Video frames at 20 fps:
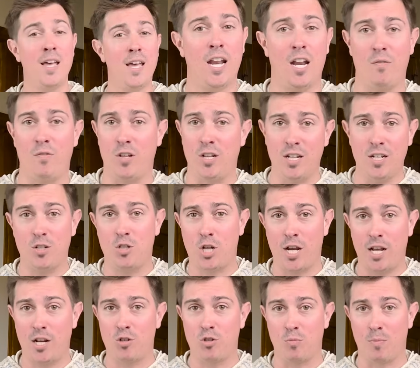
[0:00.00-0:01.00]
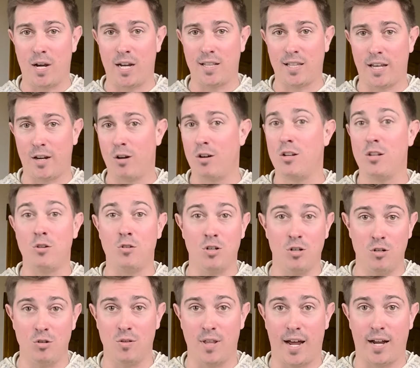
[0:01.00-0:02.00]
And if you need to change your mind later, you can
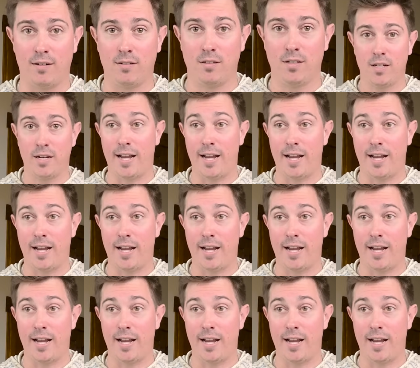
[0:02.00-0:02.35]
do that.